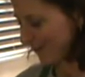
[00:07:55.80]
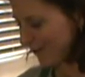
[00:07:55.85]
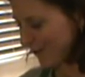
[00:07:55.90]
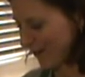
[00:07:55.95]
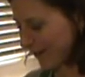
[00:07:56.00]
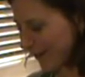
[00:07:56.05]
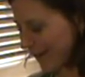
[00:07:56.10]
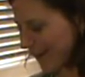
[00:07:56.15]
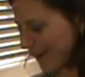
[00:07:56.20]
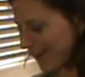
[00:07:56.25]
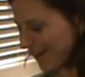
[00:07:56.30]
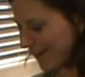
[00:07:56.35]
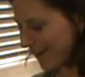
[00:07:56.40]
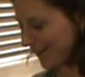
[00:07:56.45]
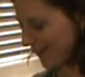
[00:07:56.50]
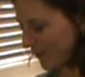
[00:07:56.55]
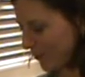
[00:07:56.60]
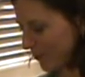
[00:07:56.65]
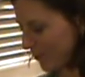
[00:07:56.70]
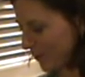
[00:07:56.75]
We're going to add
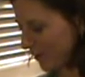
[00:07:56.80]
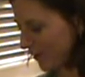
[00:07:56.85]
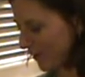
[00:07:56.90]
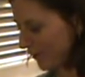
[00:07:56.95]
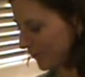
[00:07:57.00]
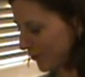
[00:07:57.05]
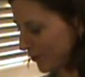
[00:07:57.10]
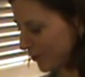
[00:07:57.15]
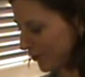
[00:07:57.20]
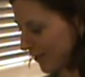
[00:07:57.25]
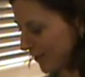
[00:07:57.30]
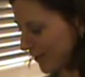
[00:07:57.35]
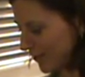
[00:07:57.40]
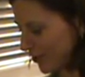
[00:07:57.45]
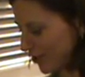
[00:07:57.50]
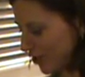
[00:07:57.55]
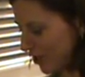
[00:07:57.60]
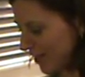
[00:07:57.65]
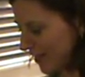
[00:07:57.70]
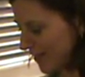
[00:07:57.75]
a little bit of shredded
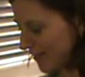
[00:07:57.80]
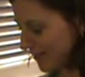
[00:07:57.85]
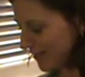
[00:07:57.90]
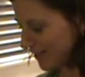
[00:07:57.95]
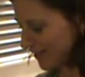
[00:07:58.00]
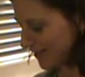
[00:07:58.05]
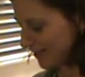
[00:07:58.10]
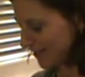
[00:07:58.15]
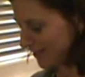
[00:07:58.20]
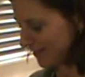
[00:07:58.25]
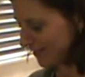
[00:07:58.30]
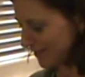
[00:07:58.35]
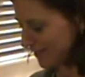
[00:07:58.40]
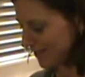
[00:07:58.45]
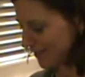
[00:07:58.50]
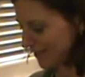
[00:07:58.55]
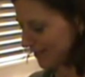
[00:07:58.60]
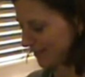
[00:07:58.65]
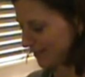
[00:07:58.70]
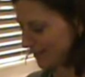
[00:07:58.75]
cheese.
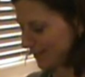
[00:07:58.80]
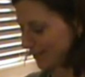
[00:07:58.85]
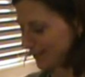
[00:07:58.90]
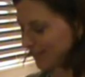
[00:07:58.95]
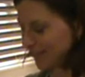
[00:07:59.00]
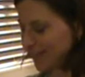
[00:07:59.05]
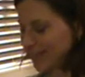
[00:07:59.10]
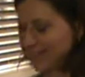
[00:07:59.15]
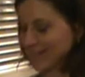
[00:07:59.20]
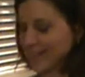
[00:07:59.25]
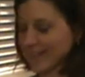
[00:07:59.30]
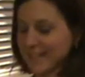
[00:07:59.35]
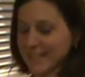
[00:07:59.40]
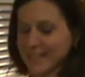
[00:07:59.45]
This is